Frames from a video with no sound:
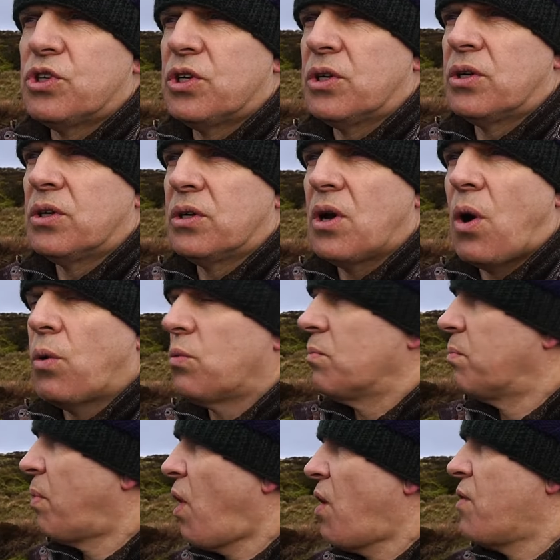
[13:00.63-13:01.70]
and golden
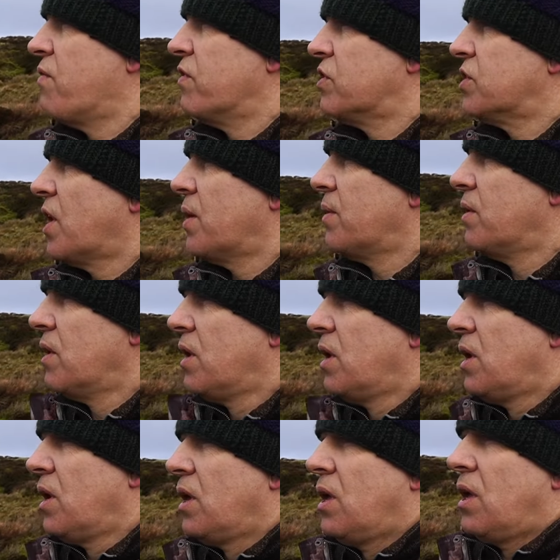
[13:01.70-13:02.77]
plover, so
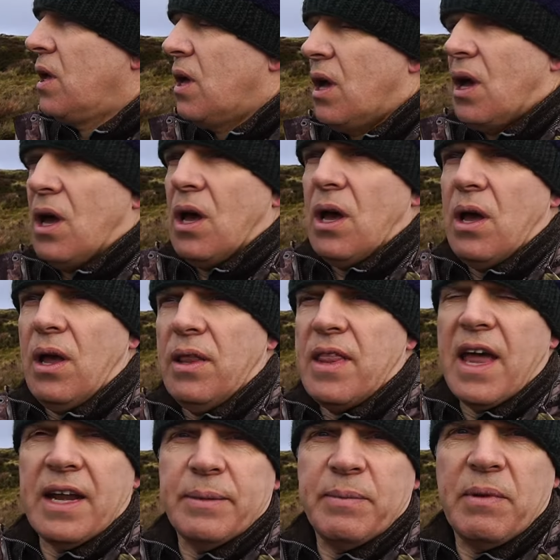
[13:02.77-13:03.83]
and
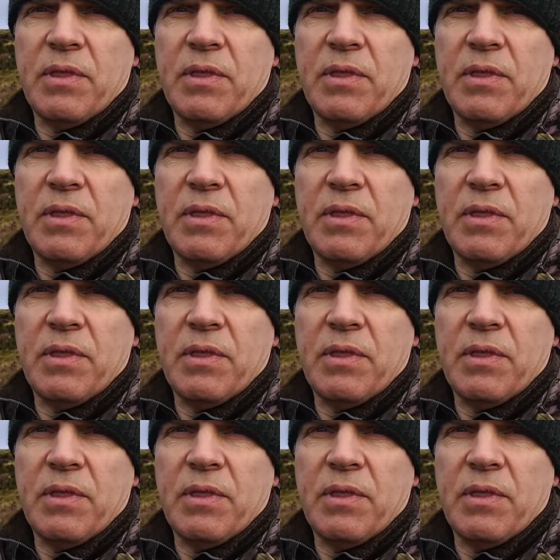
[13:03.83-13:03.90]
then in